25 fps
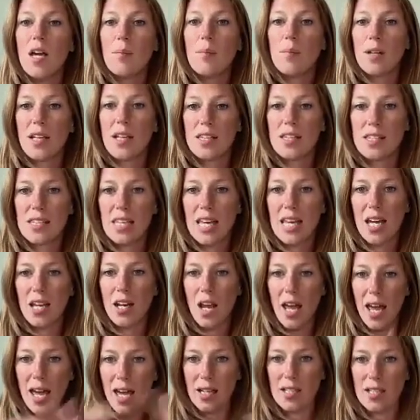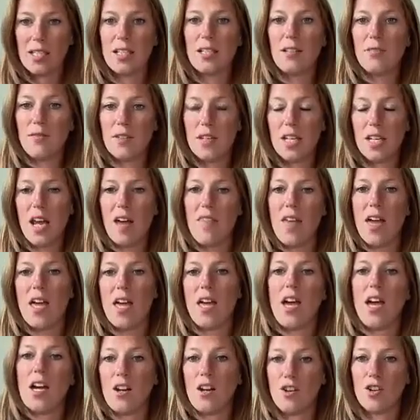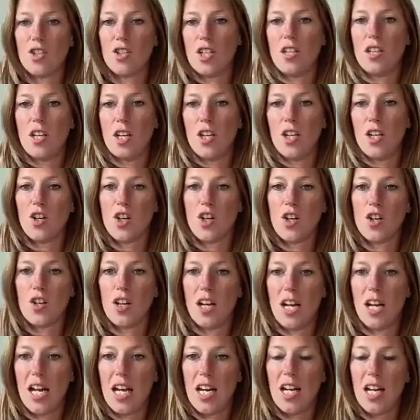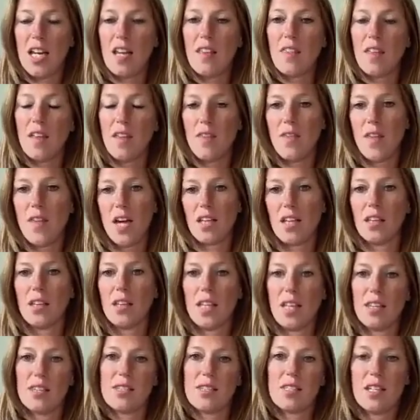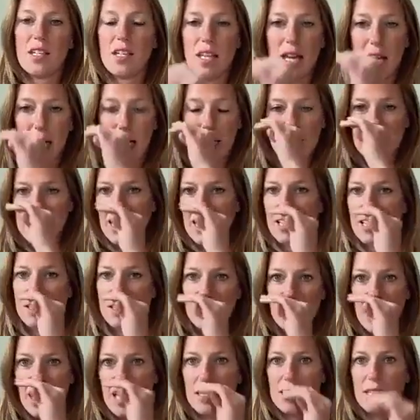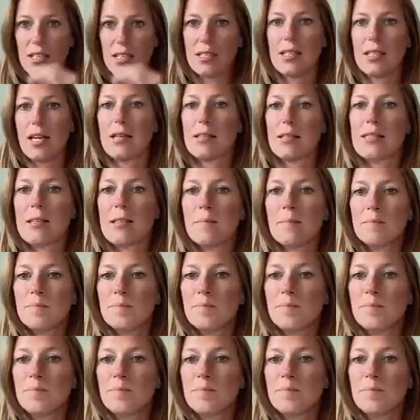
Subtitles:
But it's that activity and that energy that you're creating that then leads to that success.